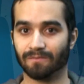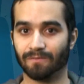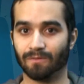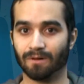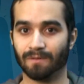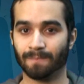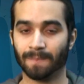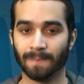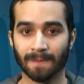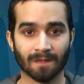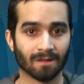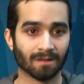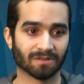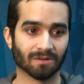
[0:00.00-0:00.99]
for.
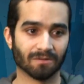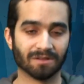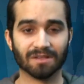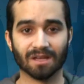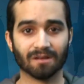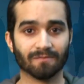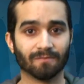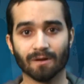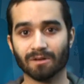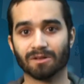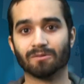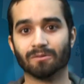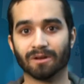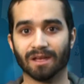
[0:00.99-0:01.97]
So in the end,
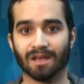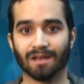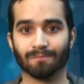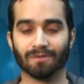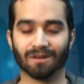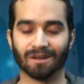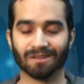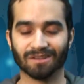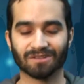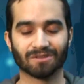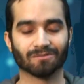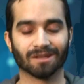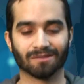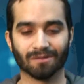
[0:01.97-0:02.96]
very cool game, but unless
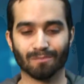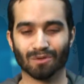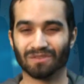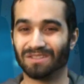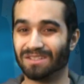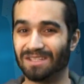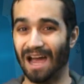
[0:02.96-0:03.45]
you're like the most